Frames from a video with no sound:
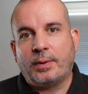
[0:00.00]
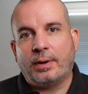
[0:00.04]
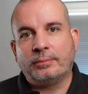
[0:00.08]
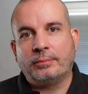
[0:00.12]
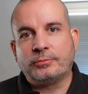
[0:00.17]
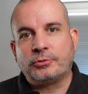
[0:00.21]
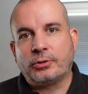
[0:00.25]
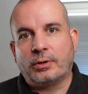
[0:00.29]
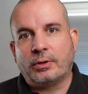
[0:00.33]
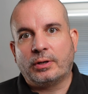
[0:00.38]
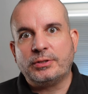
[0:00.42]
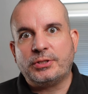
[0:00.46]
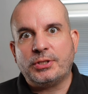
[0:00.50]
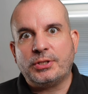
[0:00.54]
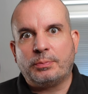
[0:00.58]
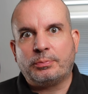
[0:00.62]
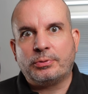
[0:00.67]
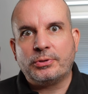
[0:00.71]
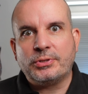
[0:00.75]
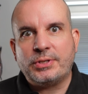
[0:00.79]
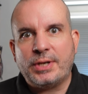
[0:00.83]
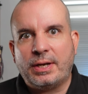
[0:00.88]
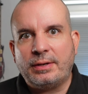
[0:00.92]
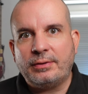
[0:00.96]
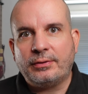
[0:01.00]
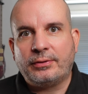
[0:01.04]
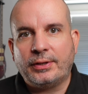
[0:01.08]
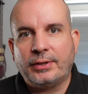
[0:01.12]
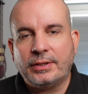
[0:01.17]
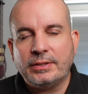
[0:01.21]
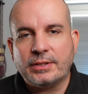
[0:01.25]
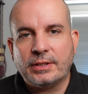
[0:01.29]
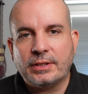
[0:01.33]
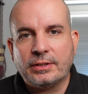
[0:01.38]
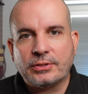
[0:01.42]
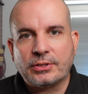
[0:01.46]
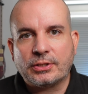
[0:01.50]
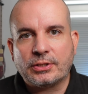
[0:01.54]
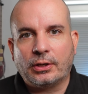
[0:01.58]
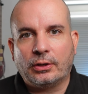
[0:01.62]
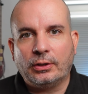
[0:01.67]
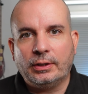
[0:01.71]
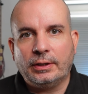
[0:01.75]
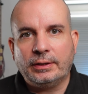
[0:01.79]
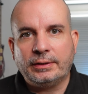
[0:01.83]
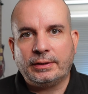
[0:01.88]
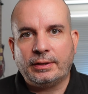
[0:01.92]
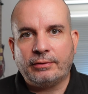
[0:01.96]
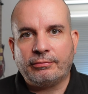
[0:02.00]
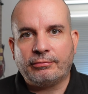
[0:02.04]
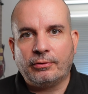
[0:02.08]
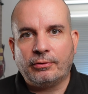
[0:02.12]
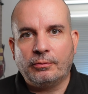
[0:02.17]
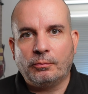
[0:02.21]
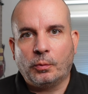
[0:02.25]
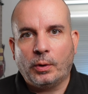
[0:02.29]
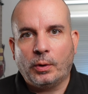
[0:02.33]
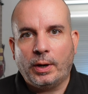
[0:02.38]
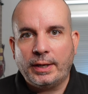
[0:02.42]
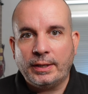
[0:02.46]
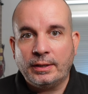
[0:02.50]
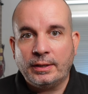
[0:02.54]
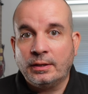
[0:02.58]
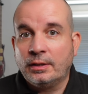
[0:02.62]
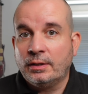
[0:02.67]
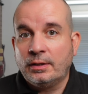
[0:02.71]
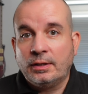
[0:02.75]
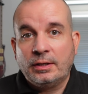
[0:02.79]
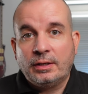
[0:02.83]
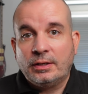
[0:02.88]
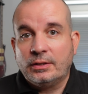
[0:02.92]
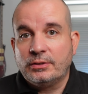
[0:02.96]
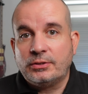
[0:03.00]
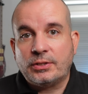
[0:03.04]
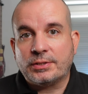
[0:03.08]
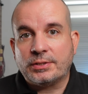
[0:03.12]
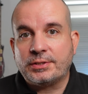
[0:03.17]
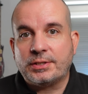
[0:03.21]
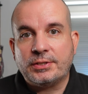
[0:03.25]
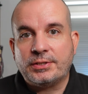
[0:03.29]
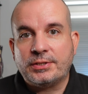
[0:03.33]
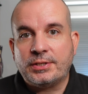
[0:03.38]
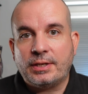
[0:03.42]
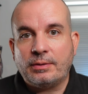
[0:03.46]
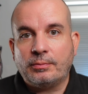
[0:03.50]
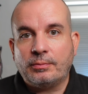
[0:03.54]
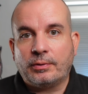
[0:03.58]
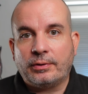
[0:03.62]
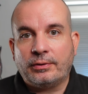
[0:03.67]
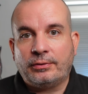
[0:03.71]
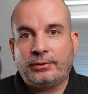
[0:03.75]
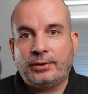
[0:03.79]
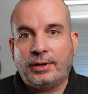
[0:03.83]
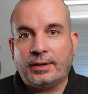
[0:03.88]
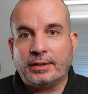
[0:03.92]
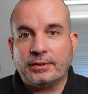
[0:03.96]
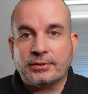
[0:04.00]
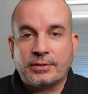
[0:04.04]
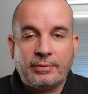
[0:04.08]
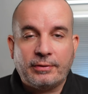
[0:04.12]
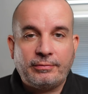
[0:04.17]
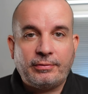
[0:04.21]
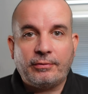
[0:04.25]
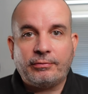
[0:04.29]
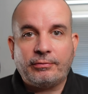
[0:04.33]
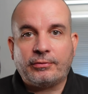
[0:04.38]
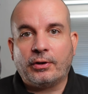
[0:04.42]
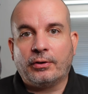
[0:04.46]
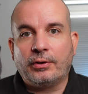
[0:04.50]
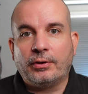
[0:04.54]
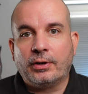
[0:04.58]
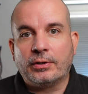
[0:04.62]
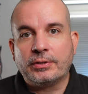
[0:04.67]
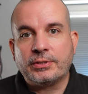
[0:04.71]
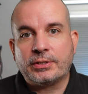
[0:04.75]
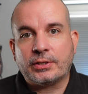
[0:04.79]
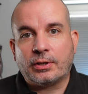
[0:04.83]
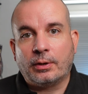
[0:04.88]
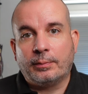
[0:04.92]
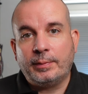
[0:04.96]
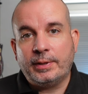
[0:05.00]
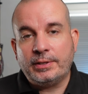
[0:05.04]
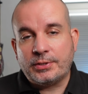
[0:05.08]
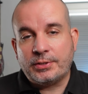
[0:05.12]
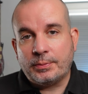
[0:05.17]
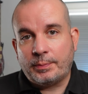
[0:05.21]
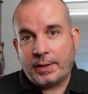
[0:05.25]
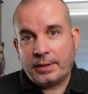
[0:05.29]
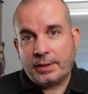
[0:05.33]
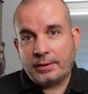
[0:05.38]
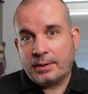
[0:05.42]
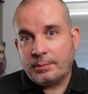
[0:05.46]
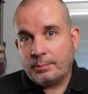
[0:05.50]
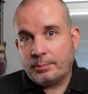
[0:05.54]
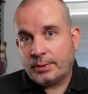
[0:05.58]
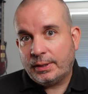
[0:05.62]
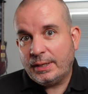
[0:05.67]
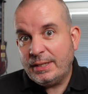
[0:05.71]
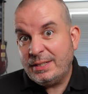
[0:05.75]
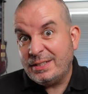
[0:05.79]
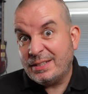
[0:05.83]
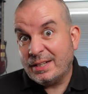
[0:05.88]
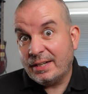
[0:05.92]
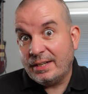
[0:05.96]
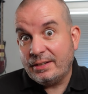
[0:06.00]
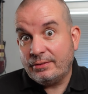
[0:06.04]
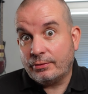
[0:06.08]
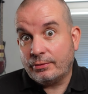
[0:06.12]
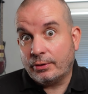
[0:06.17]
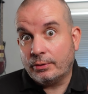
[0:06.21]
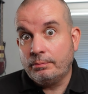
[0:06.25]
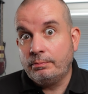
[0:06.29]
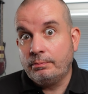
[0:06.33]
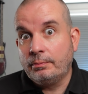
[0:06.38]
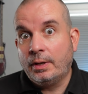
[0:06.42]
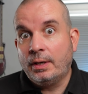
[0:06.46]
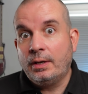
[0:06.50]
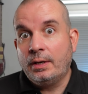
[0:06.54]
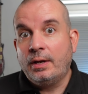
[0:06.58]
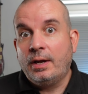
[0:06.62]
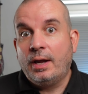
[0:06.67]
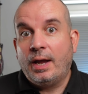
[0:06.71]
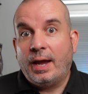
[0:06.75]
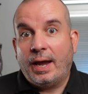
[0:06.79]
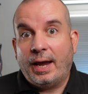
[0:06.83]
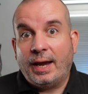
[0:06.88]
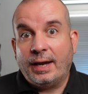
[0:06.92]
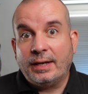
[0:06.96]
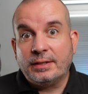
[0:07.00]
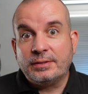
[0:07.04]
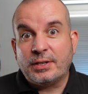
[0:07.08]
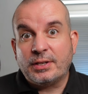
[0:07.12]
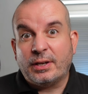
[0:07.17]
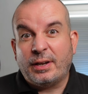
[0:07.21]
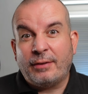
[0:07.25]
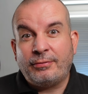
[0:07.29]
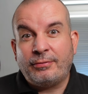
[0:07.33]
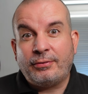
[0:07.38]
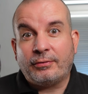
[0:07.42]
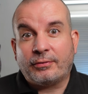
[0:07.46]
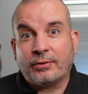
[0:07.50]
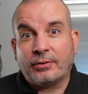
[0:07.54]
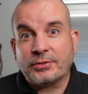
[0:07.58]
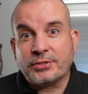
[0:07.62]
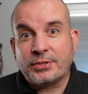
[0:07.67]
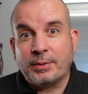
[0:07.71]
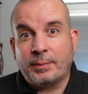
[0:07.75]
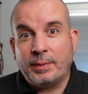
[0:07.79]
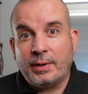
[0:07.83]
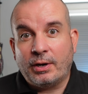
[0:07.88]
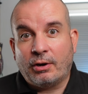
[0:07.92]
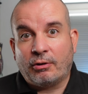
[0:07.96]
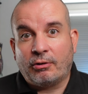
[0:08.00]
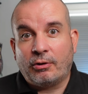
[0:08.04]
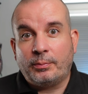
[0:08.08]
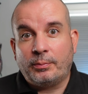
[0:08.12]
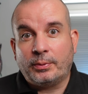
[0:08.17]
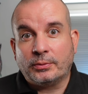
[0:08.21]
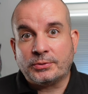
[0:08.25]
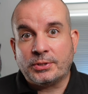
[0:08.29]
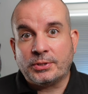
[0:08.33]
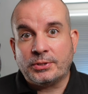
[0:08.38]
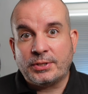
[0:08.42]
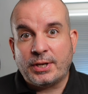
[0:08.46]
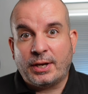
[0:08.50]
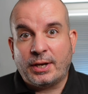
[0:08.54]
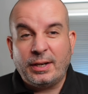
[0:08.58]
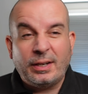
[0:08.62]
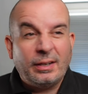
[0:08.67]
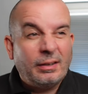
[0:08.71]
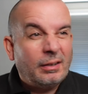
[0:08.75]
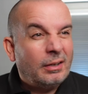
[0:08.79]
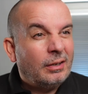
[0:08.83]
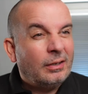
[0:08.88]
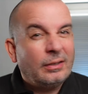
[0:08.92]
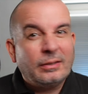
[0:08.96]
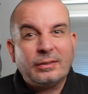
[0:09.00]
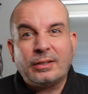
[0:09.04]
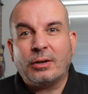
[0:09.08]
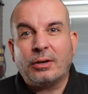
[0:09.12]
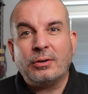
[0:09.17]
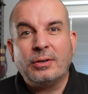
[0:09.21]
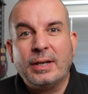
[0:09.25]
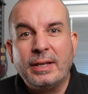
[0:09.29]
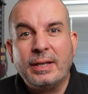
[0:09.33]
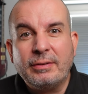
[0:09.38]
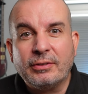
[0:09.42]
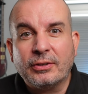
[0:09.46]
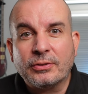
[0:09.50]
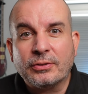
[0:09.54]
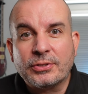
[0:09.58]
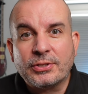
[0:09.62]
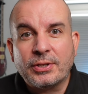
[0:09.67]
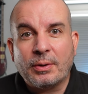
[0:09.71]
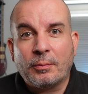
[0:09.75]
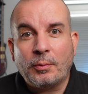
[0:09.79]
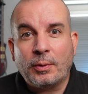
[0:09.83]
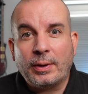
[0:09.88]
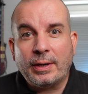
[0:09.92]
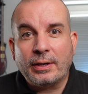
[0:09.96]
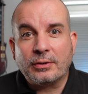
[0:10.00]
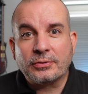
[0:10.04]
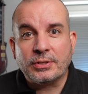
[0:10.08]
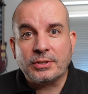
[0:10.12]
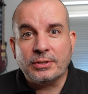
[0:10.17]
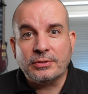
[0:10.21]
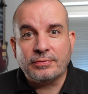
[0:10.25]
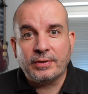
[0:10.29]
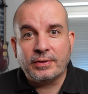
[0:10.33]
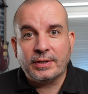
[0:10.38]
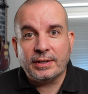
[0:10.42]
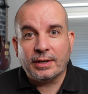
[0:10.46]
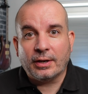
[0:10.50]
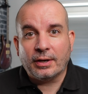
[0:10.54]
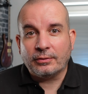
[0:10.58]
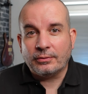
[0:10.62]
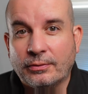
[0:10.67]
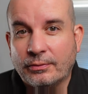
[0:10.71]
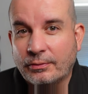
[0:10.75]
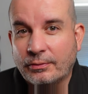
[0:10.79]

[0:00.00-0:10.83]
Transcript: but I'm trying to present things in a slightly different way just to see what you think. So if you've got nice comments about it, please leave them. And if you've got something horrible to say, go and leave it on someone else's video.